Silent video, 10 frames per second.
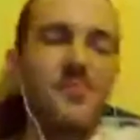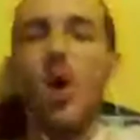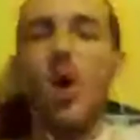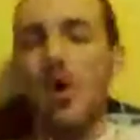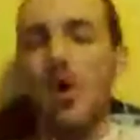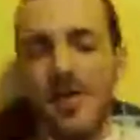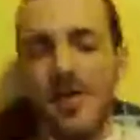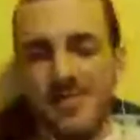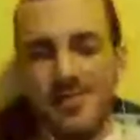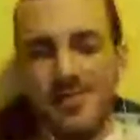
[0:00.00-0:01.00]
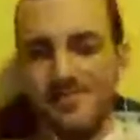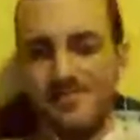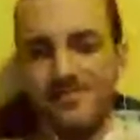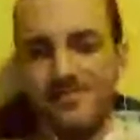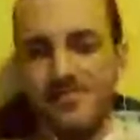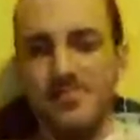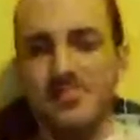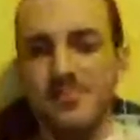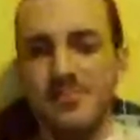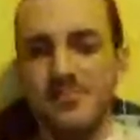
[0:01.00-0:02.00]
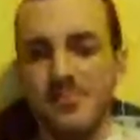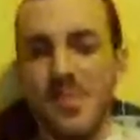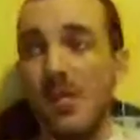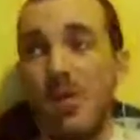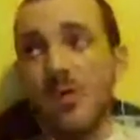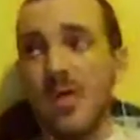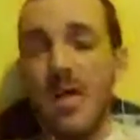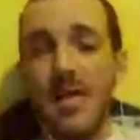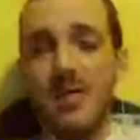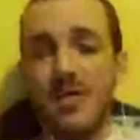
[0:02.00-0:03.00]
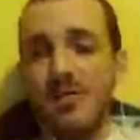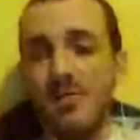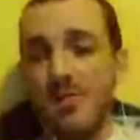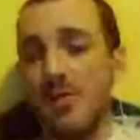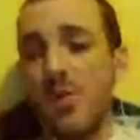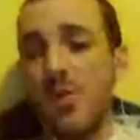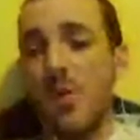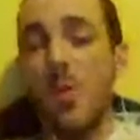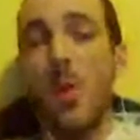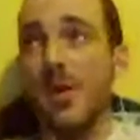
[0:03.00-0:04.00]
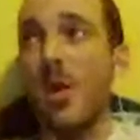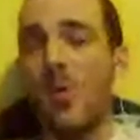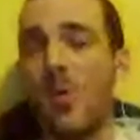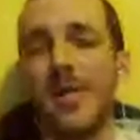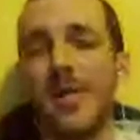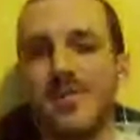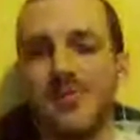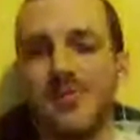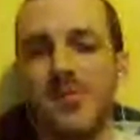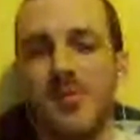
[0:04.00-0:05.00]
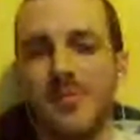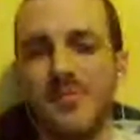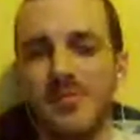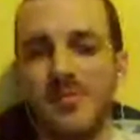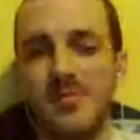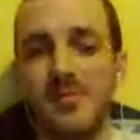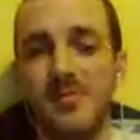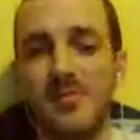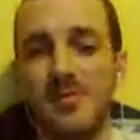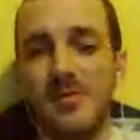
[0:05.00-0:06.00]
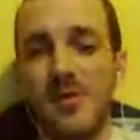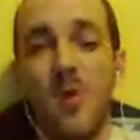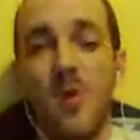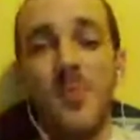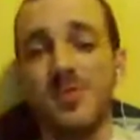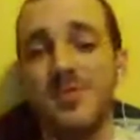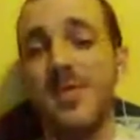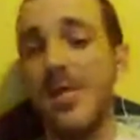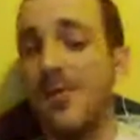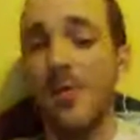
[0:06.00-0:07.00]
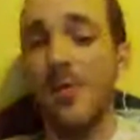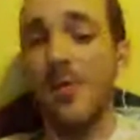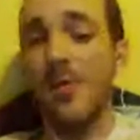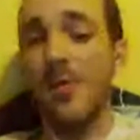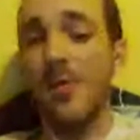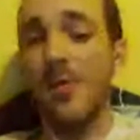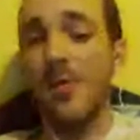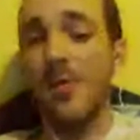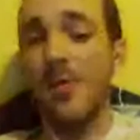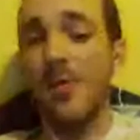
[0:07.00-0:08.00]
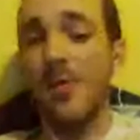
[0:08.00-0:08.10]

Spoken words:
of all kinds. It looks like quite a long ways of crops, almost as if they grow their own food.